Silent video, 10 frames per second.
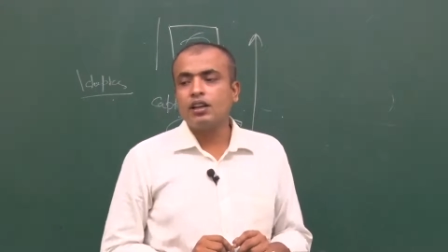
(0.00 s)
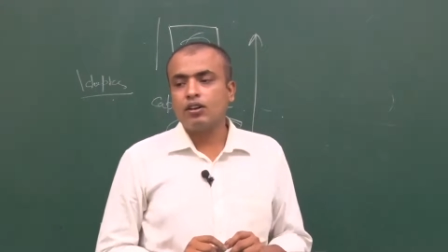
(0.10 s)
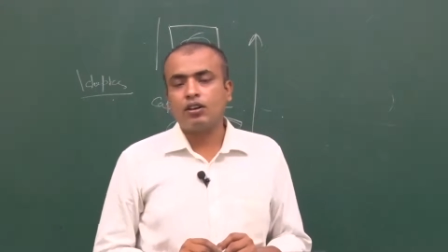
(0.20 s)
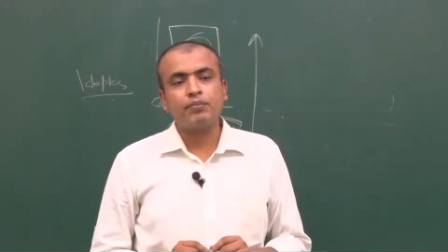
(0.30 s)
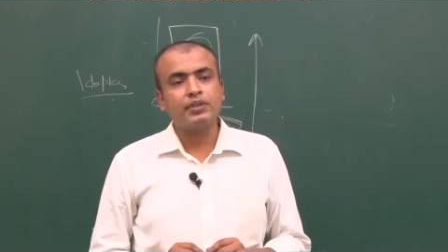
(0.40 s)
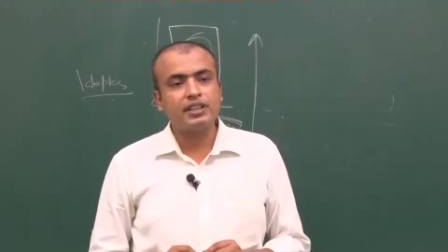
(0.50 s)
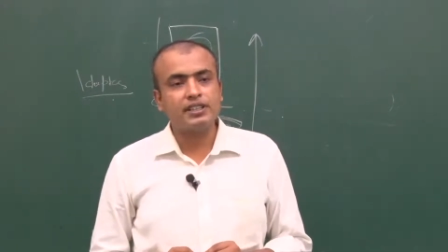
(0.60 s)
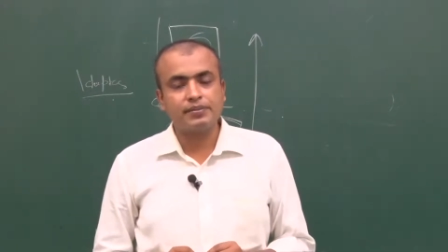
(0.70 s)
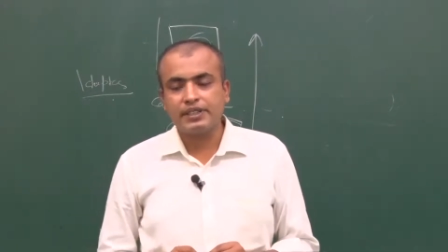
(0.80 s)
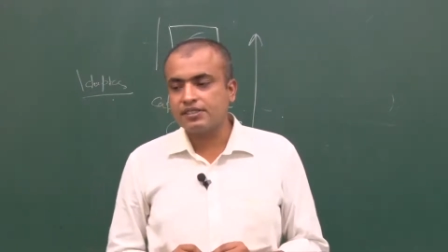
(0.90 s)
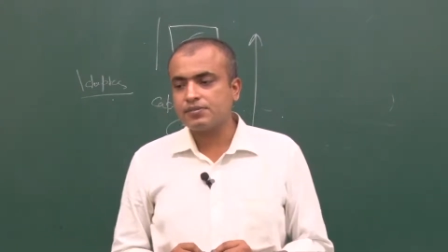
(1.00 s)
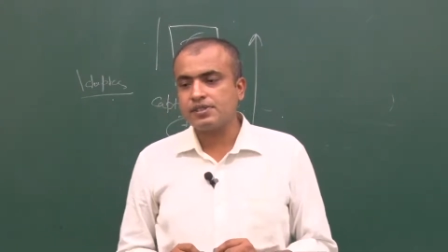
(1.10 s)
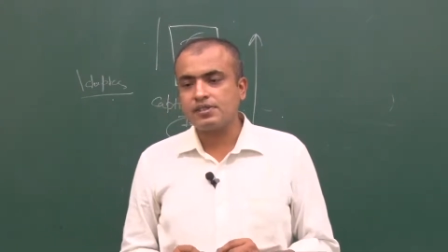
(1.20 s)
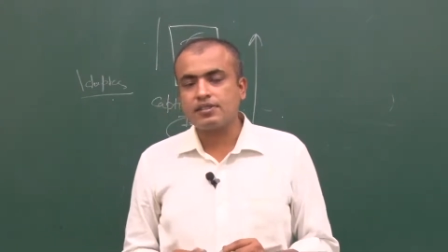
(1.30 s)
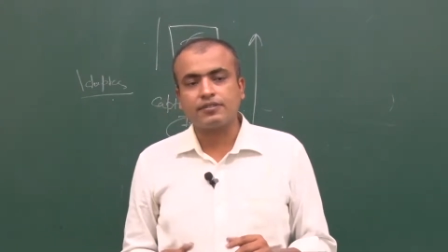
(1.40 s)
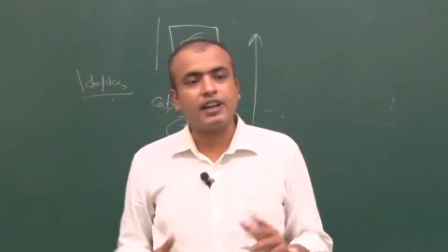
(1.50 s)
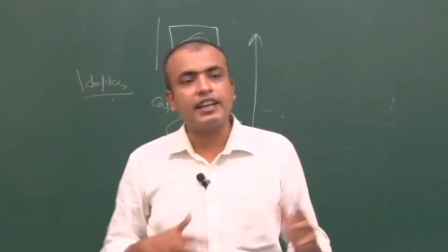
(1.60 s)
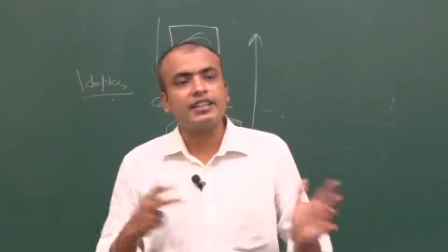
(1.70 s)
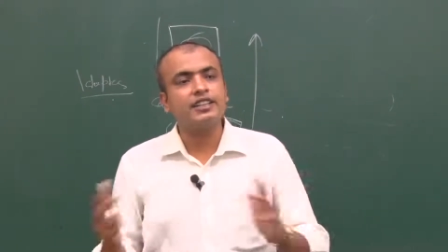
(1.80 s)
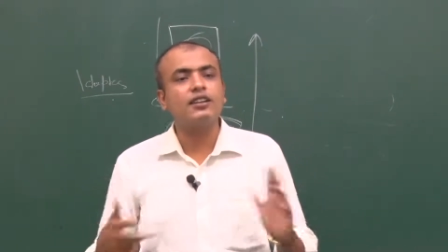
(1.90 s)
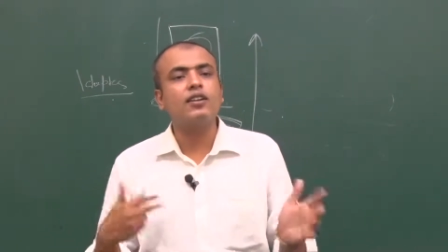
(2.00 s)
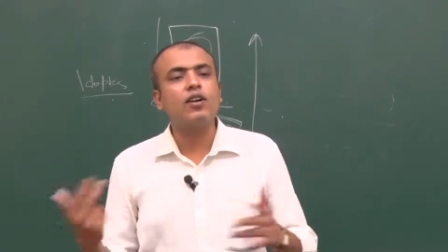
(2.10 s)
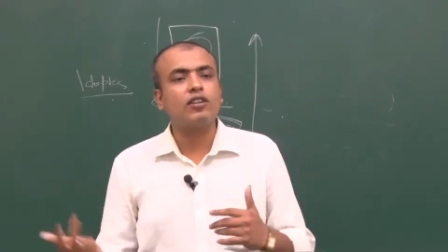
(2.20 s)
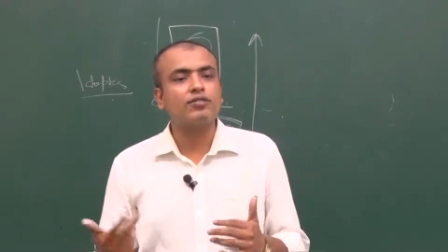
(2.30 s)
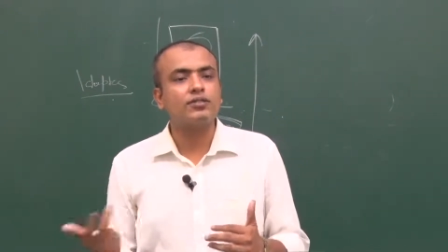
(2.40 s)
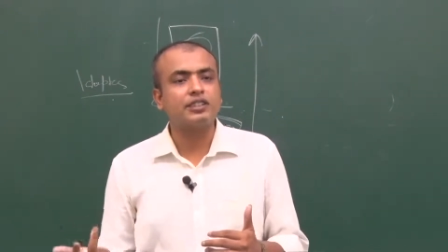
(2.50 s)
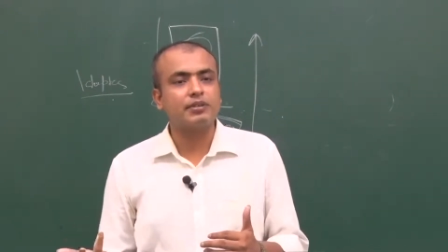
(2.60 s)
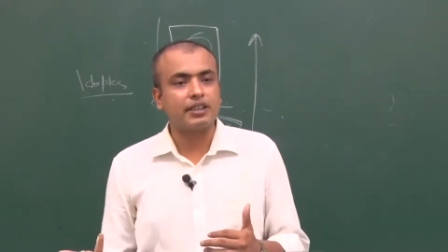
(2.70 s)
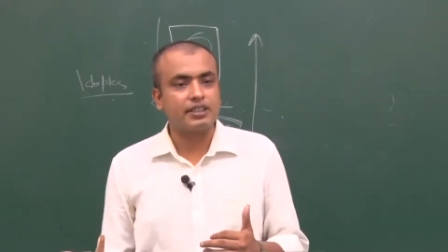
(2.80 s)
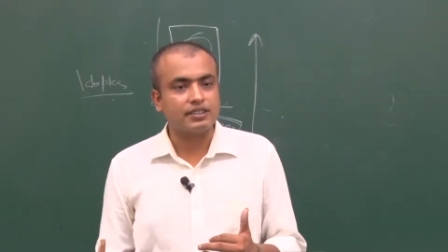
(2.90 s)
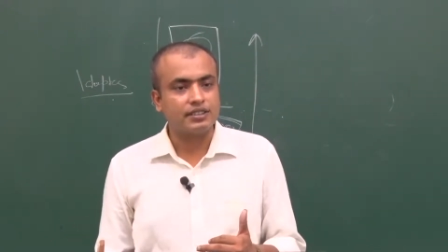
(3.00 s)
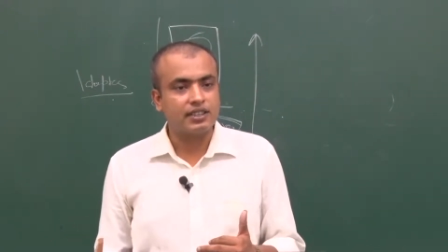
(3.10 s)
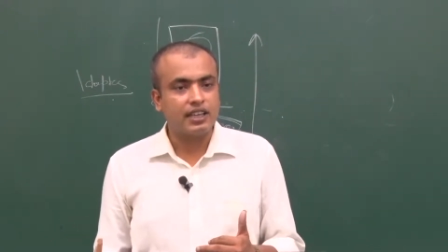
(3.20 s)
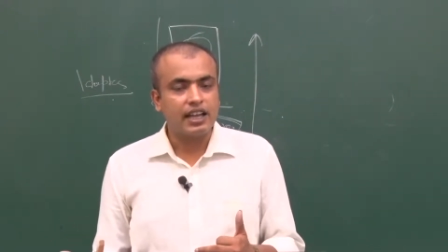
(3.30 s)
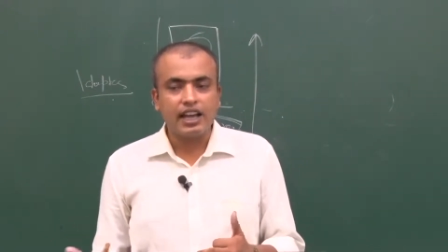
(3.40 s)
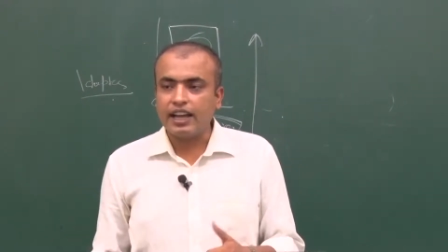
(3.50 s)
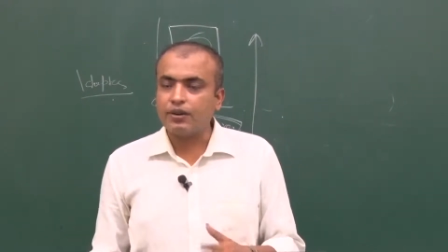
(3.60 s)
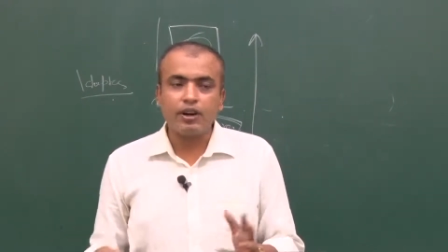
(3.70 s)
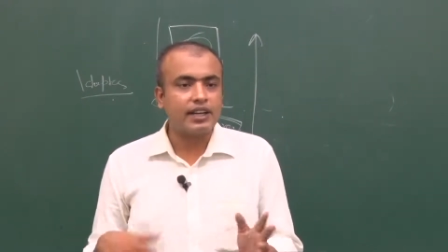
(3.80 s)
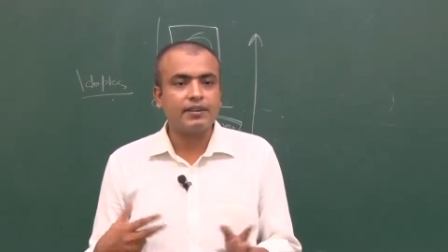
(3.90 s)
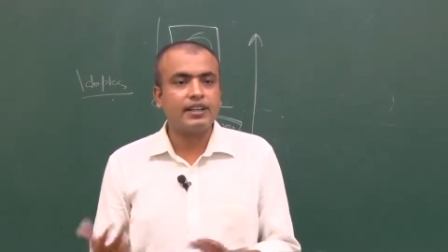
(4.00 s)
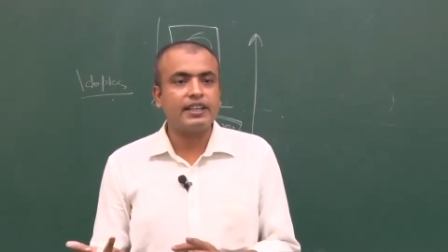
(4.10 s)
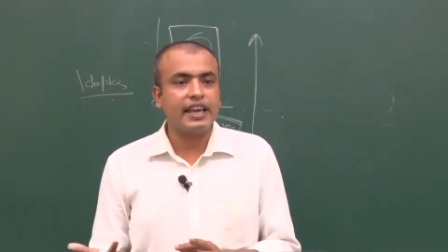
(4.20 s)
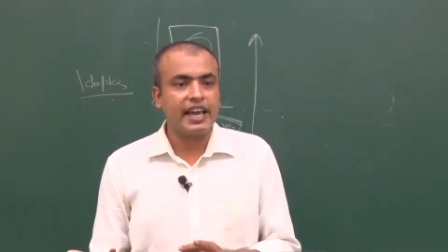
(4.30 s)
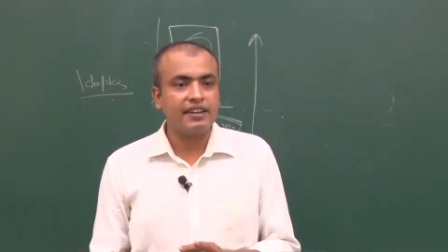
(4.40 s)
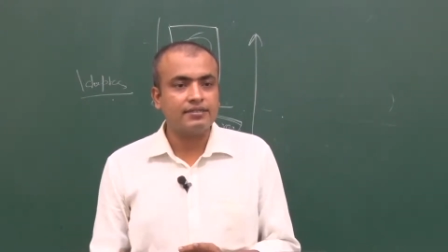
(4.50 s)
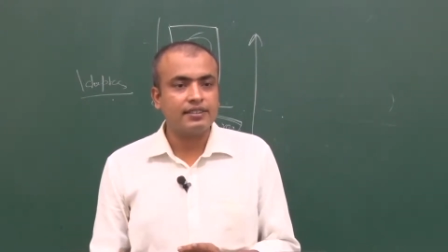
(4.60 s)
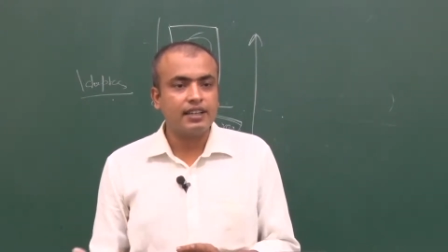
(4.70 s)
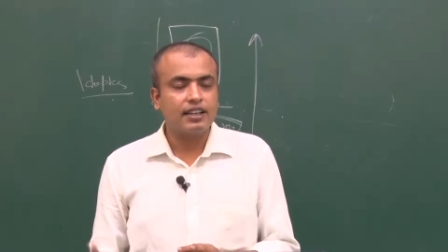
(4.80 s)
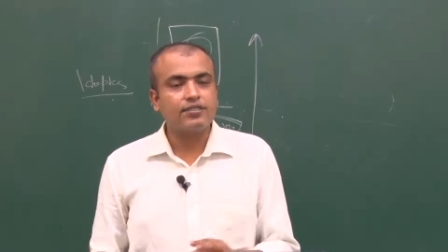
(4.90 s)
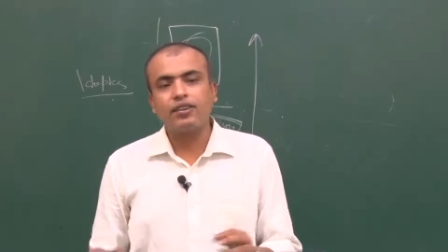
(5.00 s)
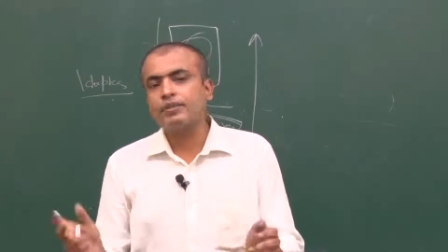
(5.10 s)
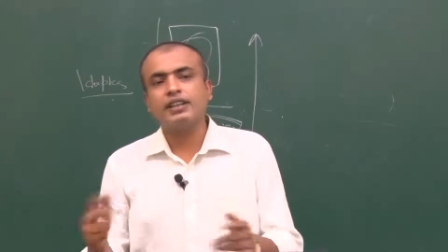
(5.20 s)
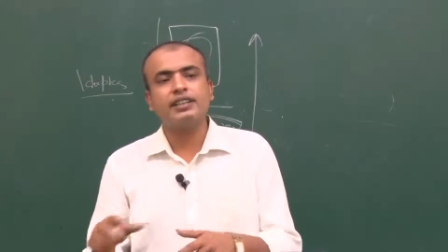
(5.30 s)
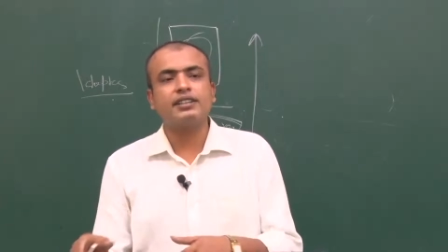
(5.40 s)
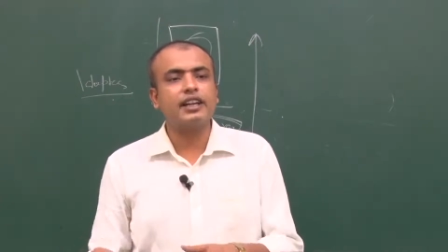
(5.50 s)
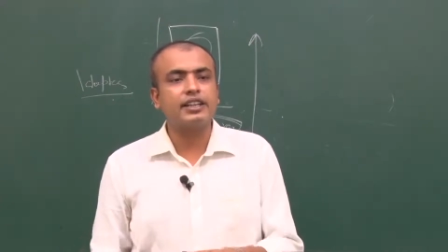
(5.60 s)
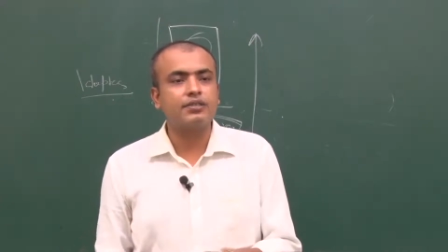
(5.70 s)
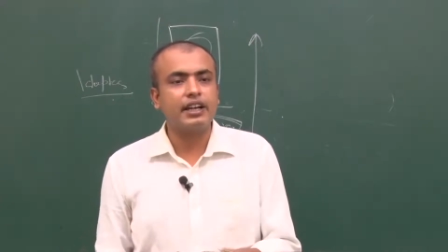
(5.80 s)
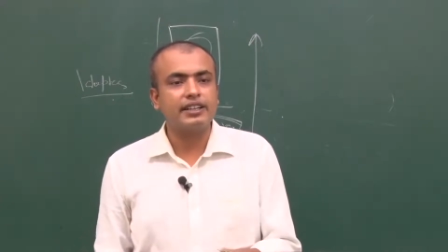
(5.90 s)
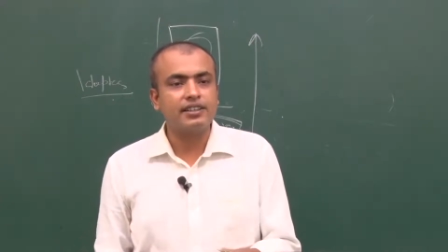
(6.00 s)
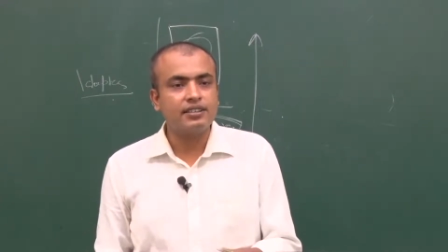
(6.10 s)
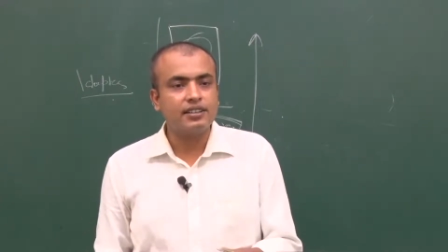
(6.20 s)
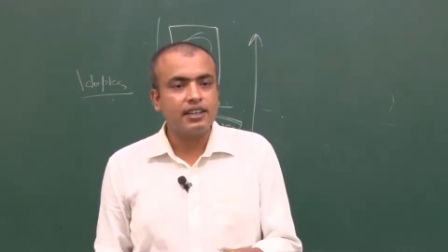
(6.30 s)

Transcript: A lot of beginners make this mistake of collecting a lot of user packages, and whatever they have, from that they try to write it,